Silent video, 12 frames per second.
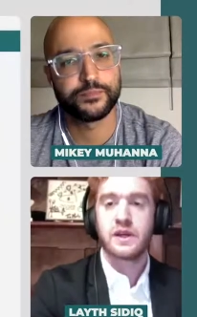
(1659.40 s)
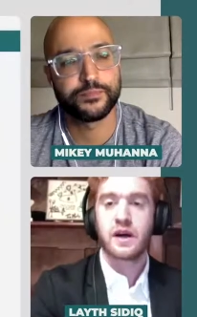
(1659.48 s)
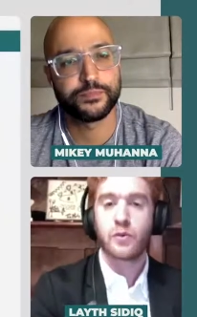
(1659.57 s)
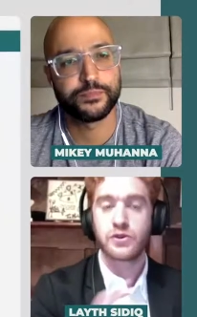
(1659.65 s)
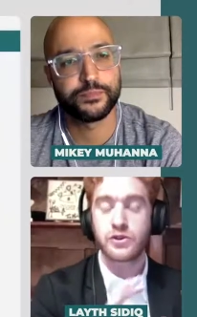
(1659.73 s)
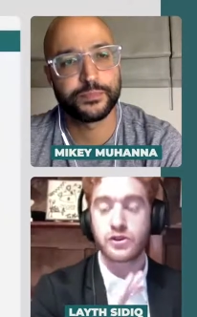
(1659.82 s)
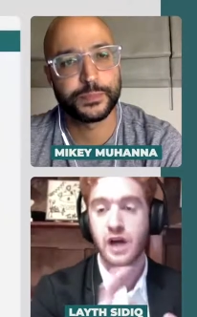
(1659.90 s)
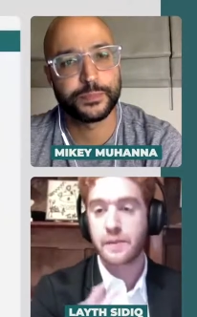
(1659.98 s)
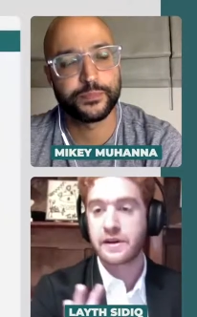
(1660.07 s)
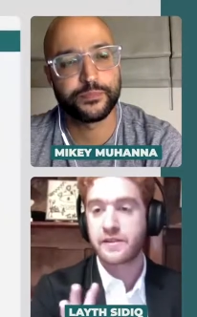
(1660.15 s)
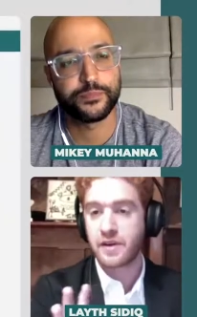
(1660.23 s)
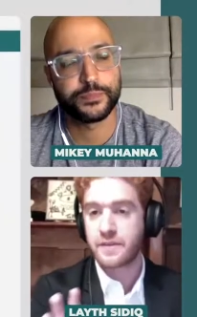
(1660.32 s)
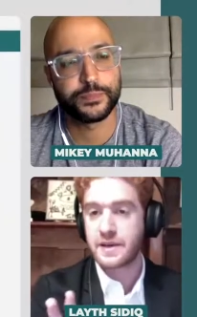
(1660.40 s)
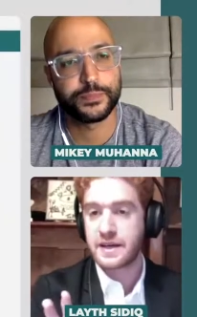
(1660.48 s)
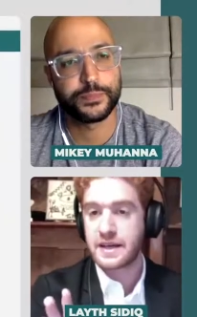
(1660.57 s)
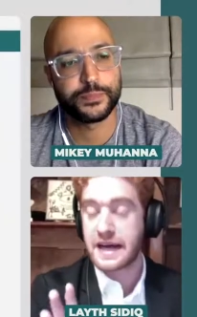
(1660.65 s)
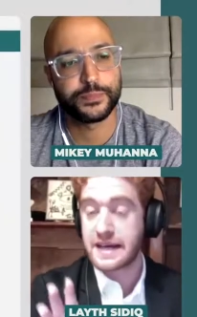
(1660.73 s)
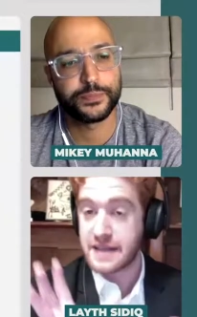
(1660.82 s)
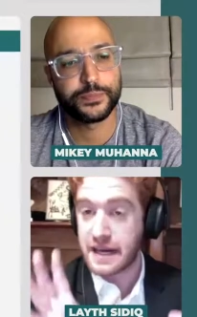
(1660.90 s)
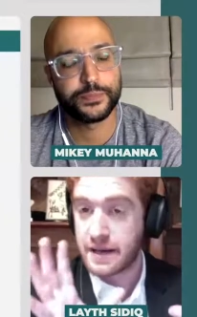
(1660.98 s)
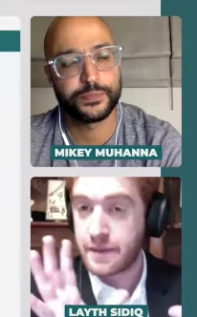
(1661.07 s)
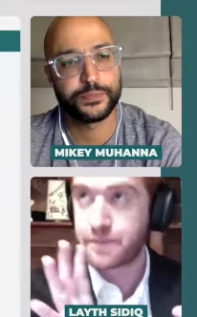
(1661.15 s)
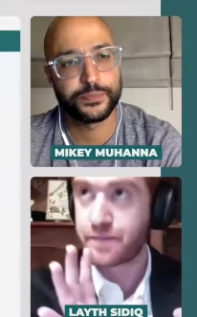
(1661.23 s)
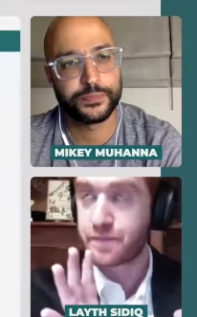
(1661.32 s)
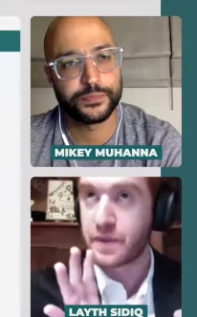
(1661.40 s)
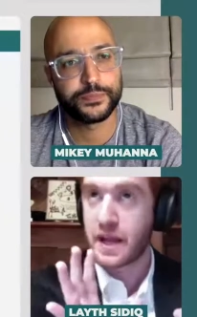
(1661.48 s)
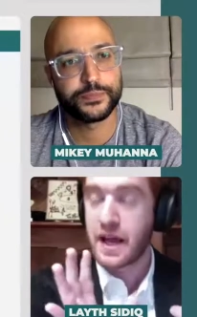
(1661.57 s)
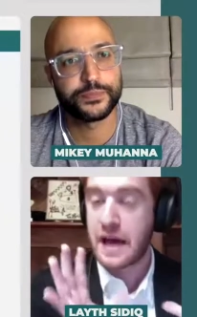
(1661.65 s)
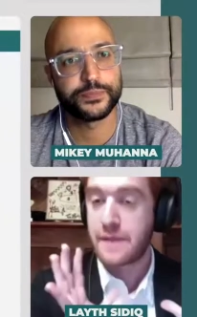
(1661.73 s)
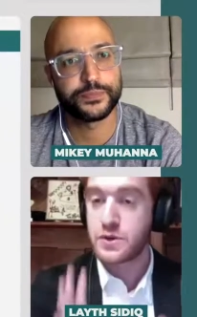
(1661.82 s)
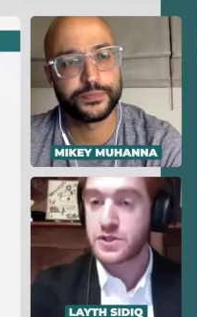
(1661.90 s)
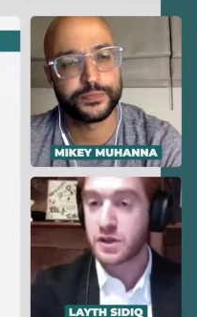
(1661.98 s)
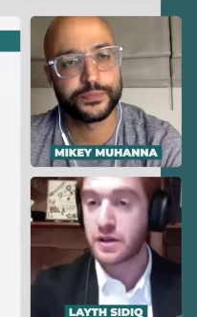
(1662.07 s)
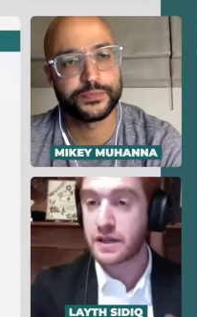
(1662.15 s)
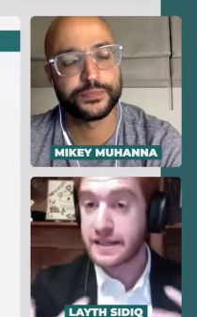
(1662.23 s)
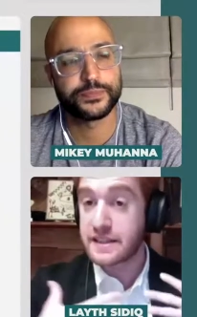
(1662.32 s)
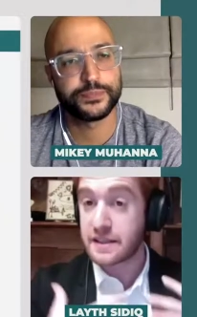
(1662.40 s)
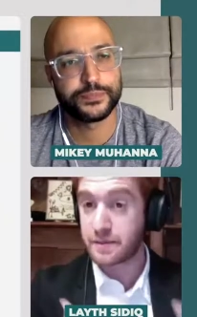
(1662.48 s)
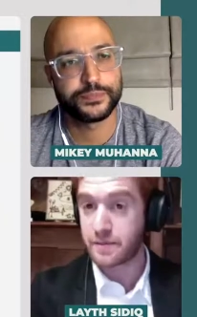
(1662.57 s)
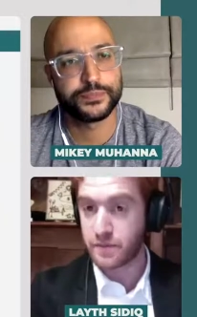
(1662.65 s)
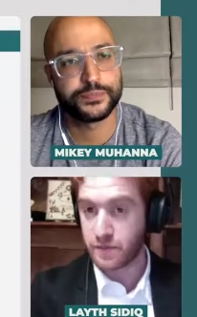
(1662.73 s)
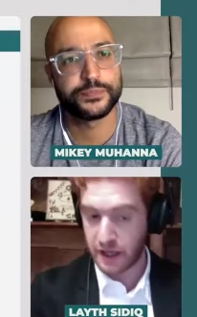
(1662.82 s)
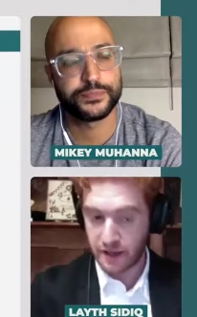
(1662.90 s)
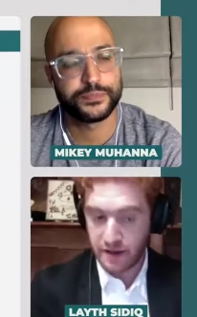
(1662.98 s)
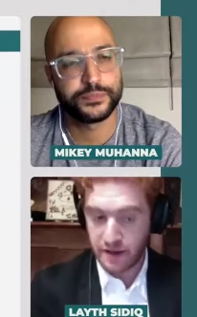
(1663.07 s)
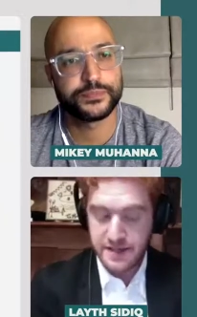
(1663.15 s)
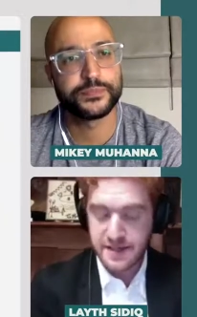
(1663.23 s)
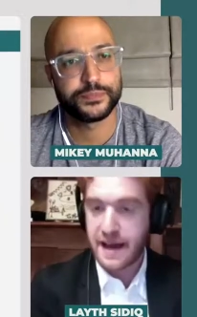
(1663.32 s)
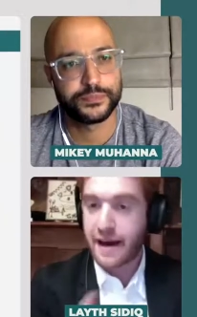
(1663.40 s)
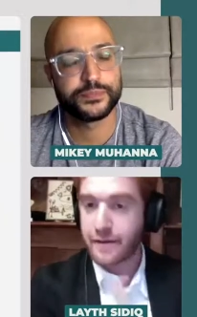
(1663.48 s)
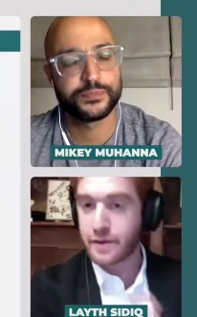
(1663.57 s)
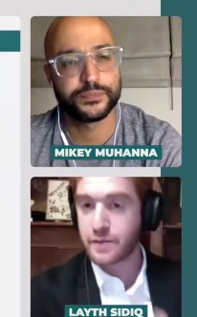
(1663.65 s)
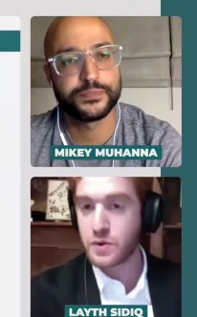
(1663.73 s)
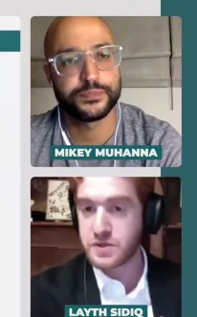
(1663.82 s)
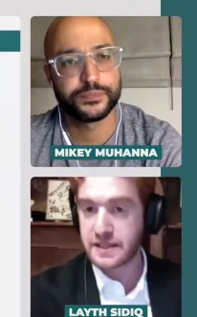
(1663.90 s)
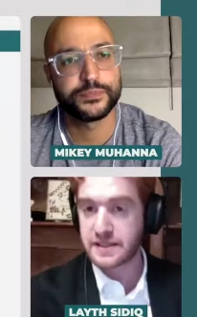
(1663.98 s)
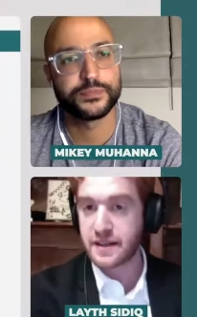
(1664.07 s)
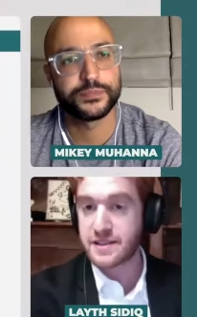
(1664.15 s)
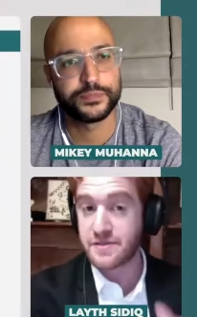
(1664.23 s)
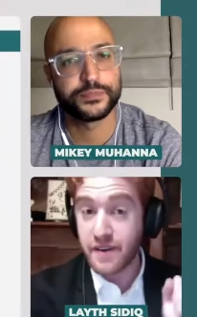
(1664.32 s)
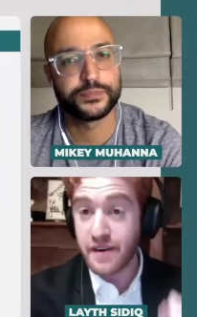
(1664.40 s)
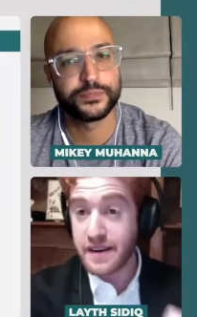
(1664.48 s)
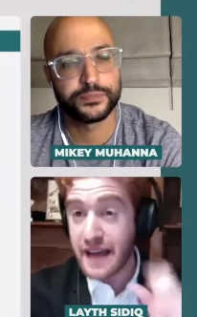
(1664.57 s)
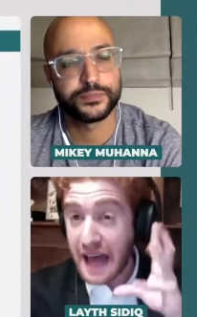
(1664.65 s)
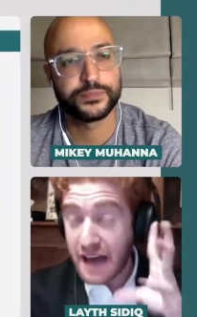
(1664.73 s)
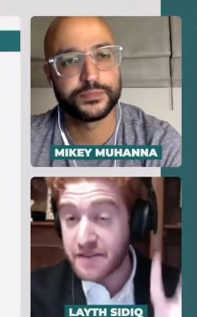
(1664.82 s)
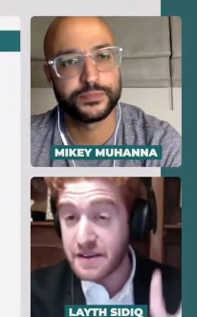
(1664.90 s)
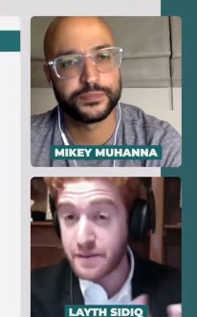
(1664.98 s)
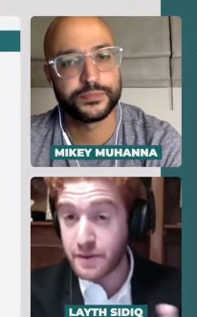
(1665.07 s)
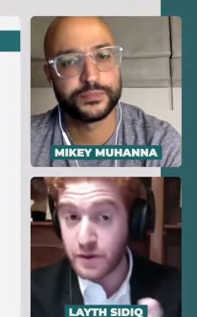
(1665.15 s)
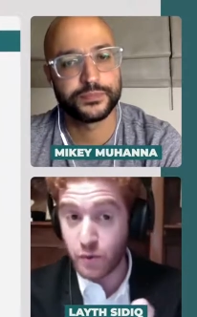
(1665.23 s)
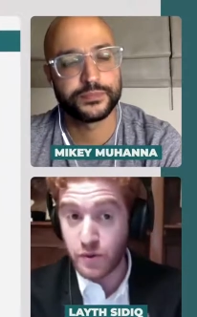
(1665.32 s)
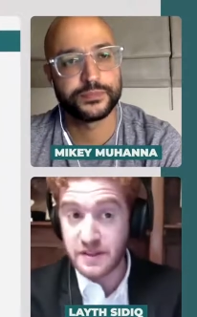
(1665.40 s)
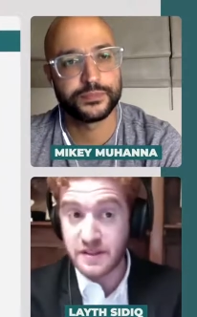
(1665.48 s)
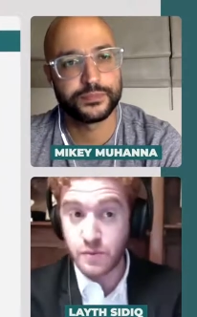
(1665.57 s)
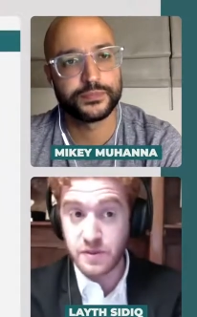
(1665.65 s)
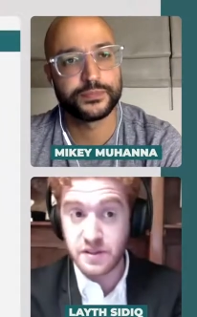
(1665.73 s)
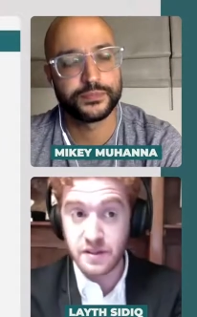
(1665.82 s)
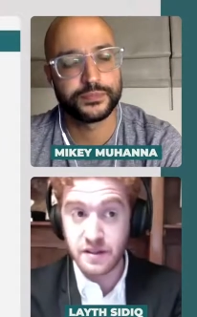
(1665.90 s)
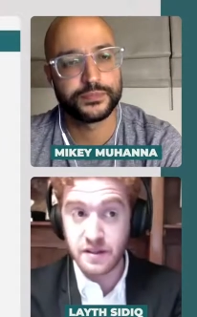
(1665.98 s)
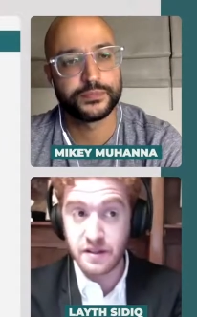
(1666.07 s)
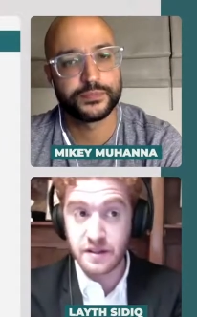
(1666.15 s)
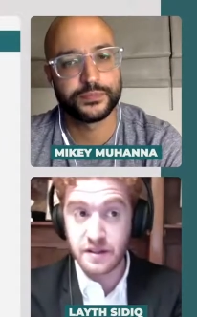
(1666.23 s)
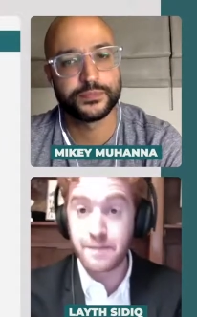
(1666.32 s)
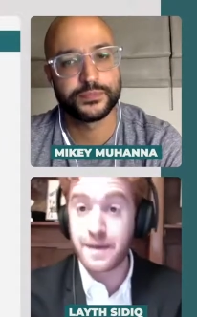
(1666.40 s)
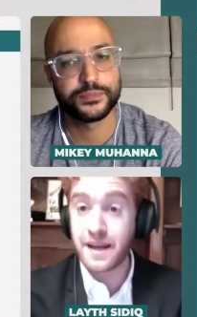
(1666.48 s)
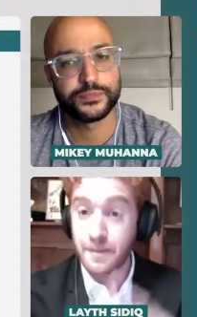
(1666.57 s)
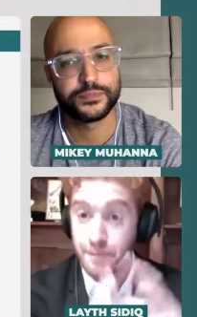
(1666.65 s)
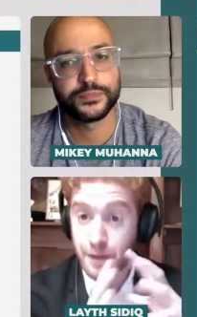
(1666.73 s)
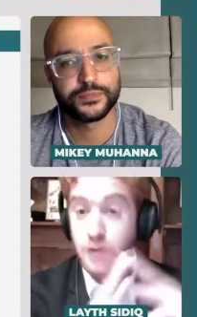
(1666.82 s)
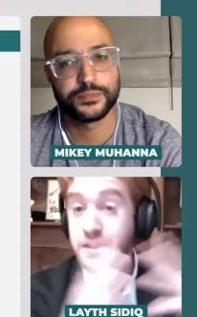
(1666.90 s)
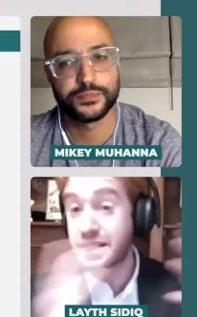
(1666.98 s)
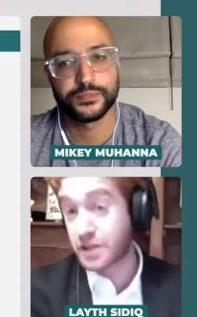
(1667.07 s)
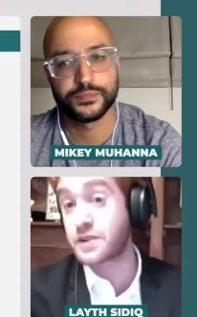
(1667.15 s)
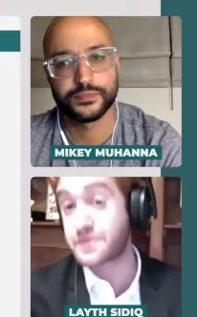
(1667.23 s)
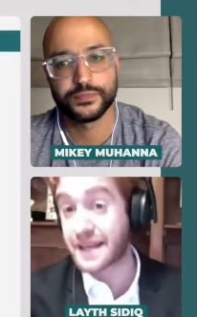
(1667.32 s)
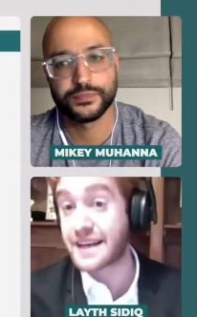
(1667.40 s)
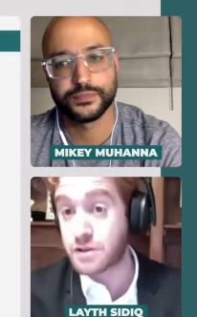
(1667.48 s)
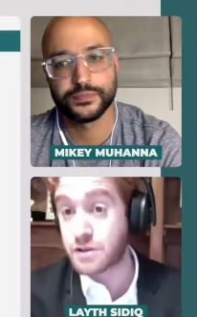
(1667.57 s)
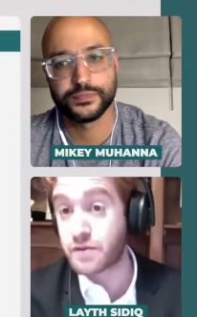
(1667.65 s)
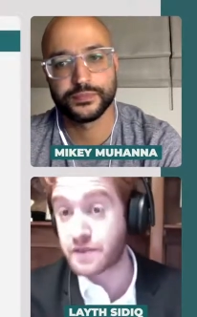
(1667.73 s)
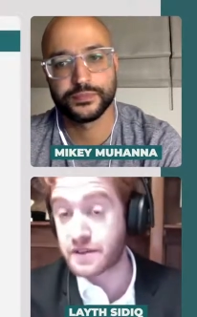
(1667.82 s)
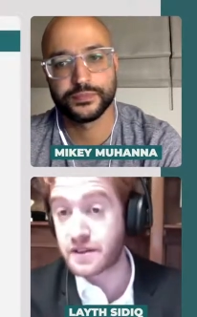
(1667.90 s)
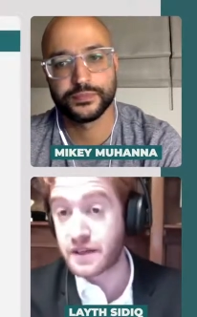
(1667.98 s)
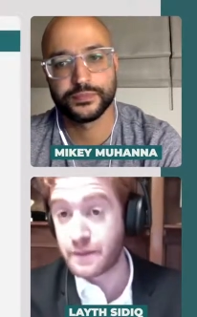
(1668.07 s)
Speaker 1: when you're coming from a, a um, a musical idiom, like let's say Arabic music, that is very heavy with, within the mel melodic context of it.